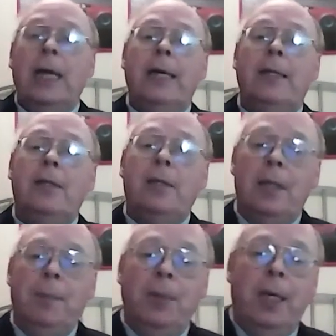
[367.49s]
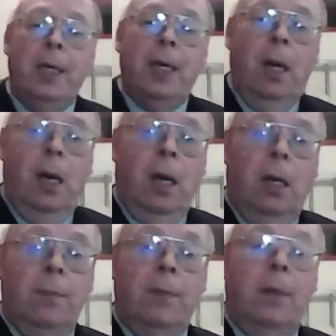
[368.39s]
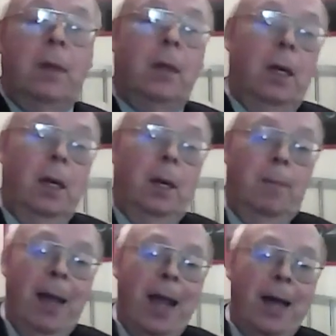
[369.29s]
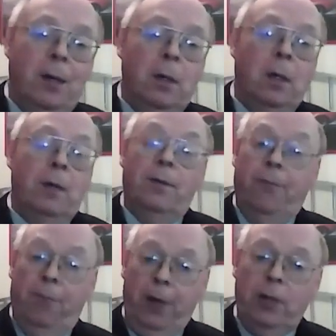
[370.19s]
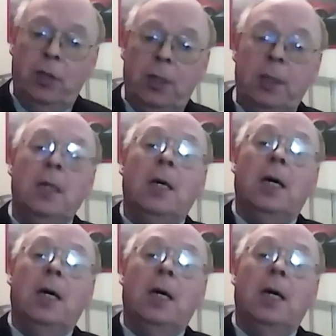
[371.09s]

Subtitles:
It's simply a reflection